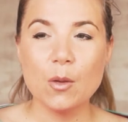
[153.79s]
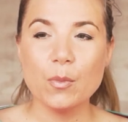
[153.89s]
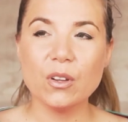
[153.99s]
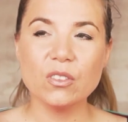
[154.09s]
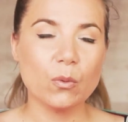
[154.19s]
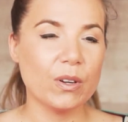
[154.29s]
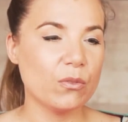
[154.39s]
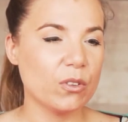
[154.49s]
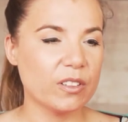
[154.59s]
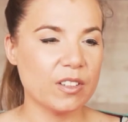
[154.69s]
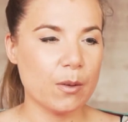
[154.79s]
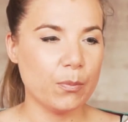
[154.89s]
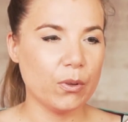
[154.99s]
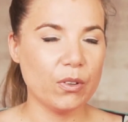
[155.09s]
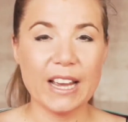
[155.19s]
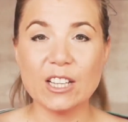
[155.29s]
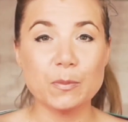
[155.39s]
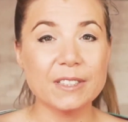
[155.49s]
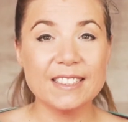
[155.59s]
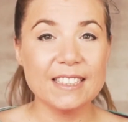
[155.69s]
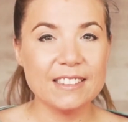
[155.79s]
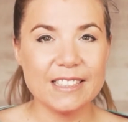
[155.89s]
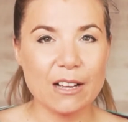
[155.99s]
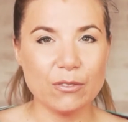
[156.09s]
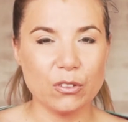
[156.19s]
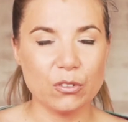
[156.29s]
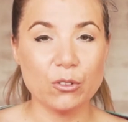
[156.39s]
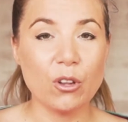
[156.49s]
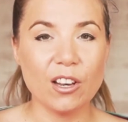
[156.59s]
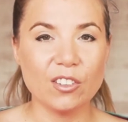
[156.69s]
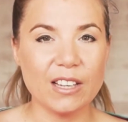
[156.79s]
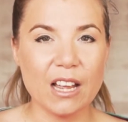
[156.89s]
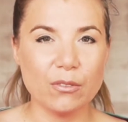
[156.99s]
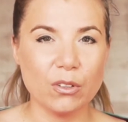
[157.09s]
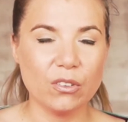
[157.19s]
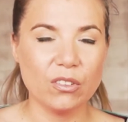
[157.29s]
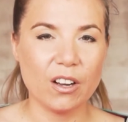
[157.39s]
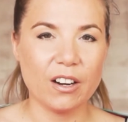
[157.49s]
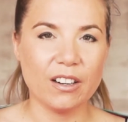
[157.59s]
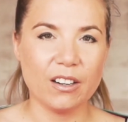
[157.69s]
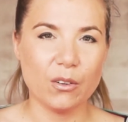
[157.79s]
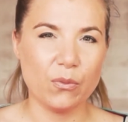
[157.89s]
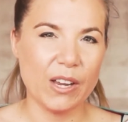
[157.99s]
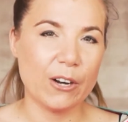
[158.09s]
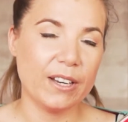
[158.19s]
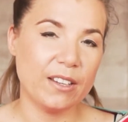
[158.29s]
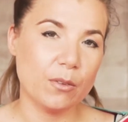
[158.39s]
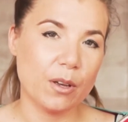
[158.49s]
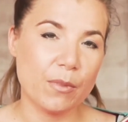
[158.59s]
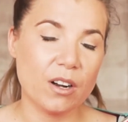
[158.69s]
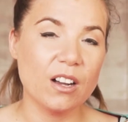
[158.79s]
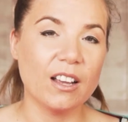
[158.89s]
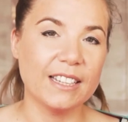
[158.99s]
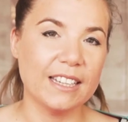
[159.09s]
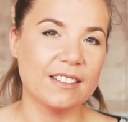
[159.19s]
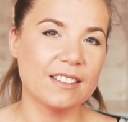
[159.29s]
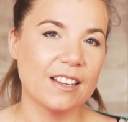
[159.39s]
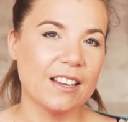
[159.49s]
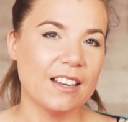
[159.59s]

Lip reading: but also when, for example, expertise levels or knowledge levels are varied among colleagues.